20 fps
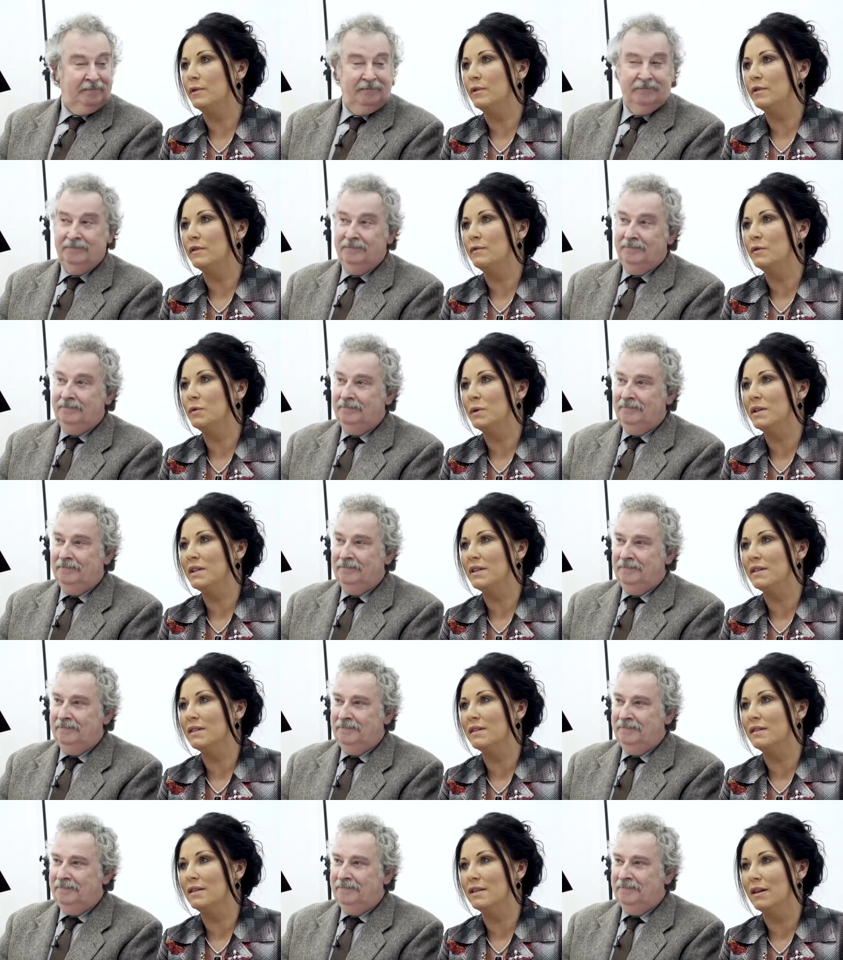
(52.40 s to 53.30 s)
Speaker 1: Lots of
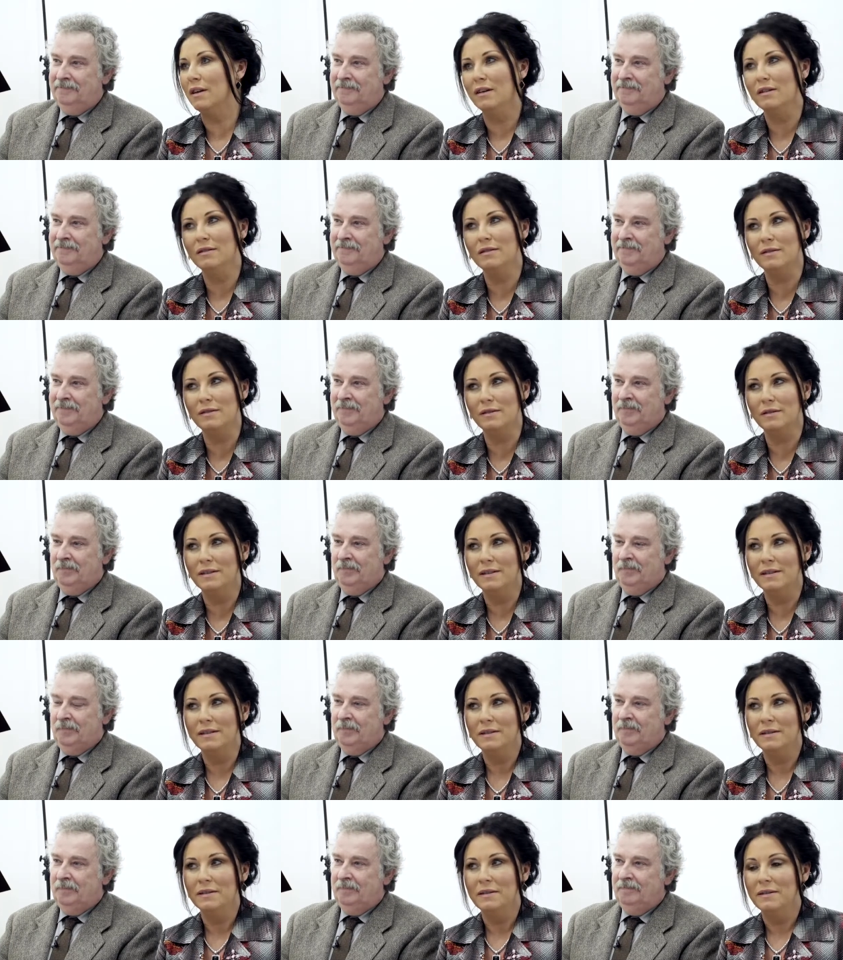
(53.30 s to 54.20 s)
twists and turns,
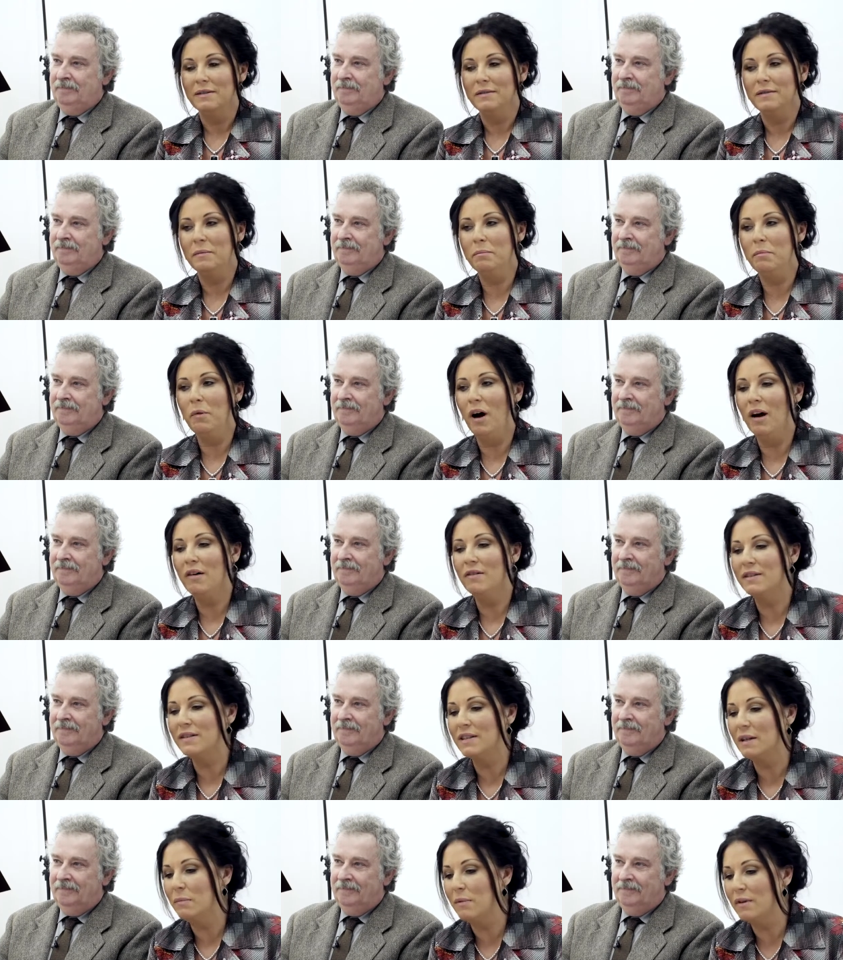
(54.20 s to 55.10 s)

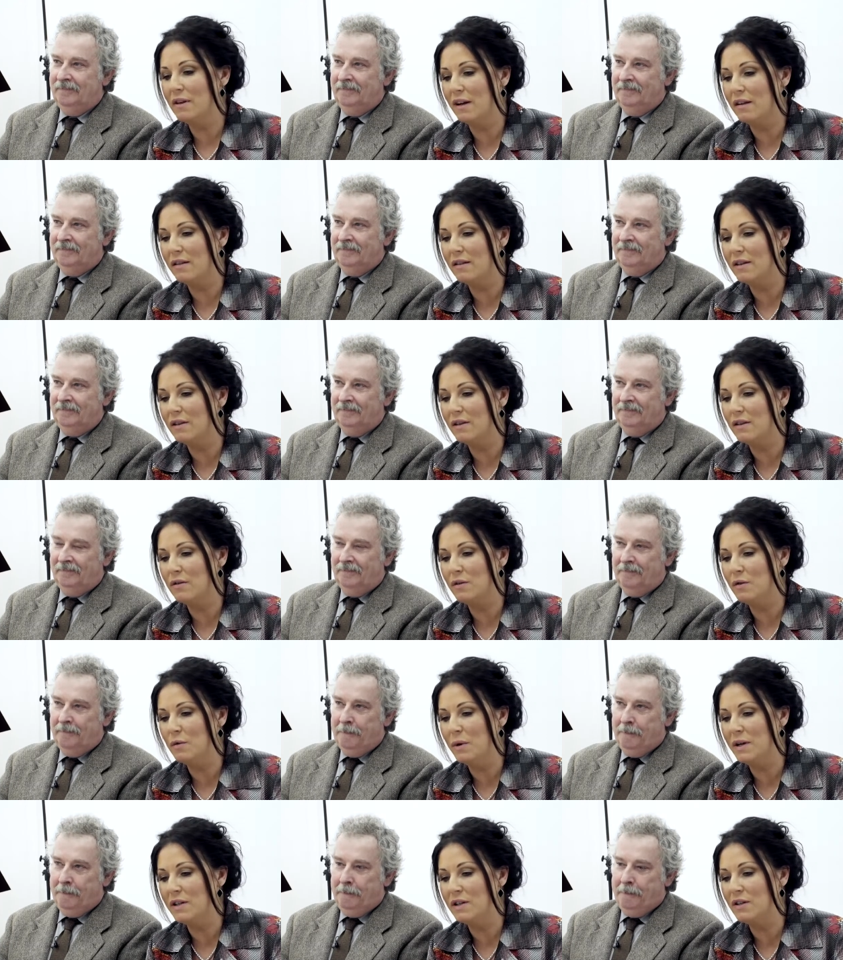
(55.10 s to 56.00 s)
and is someone that I think
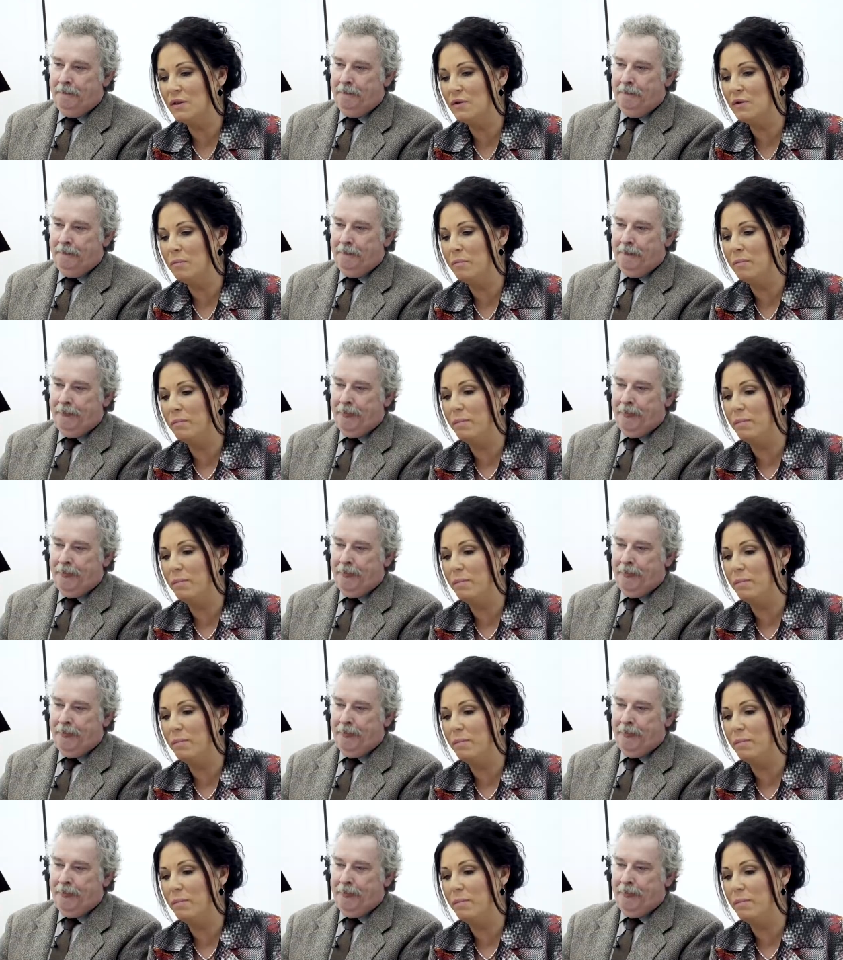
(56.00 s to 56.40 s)
has always stood